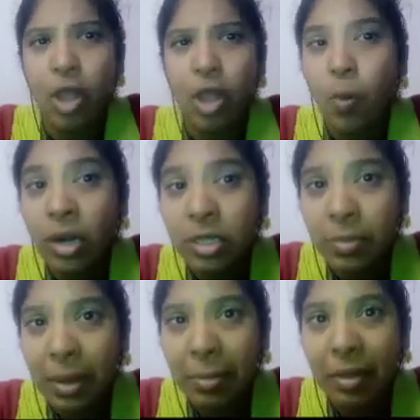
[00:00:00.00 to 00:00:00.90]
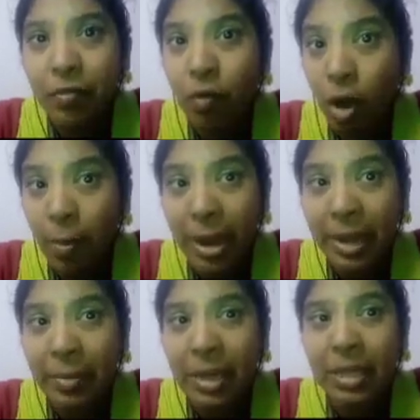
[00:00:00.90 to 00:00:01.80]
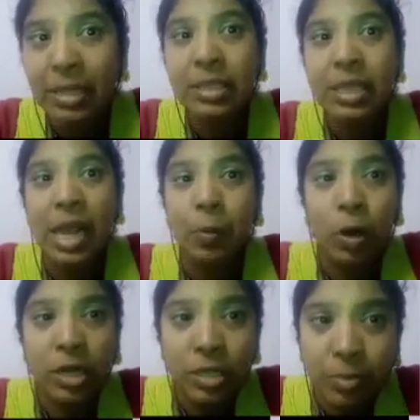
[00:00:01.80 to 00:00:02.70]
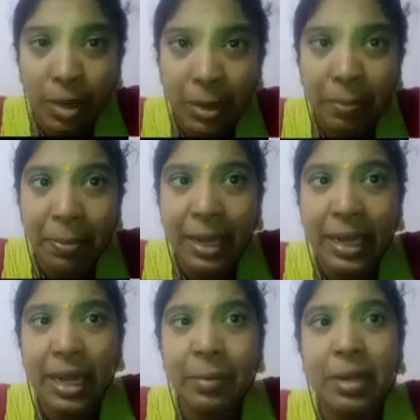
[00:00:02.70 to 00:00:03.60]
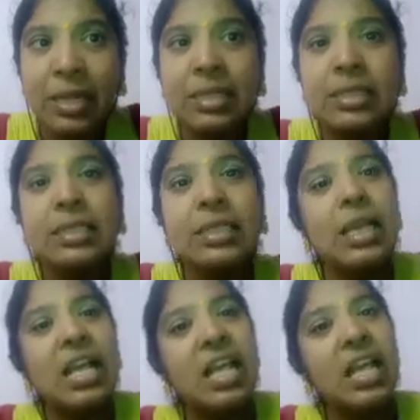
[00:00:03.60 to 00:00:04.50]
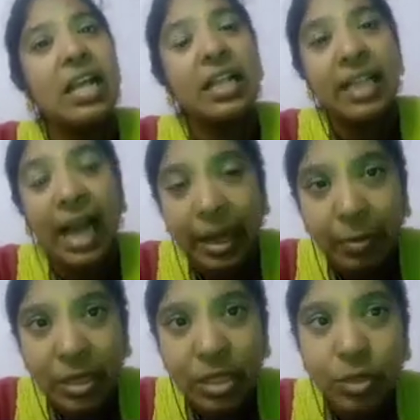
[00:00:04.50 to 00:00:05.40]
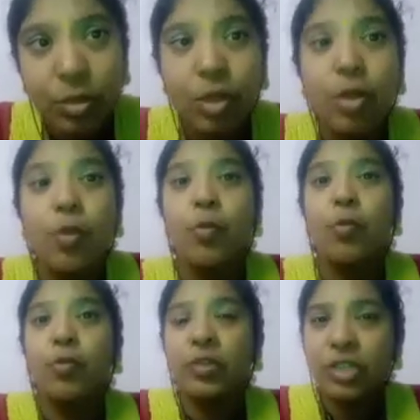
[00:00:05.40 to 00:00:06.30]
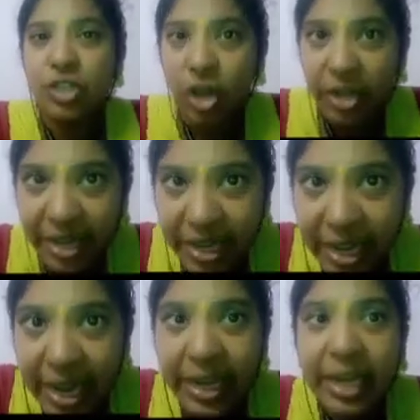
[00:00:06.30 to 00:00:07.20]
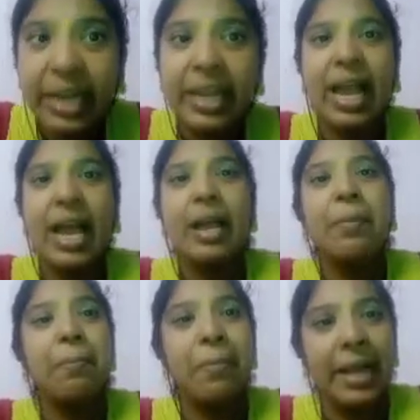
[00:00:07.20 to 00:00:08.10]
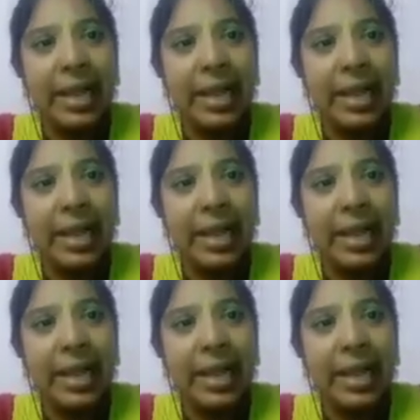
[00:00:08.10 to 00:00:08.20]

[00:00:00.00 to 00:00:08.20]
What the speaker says: What is meant by farm animals and what is meant by pet animals? The animals which are taken care by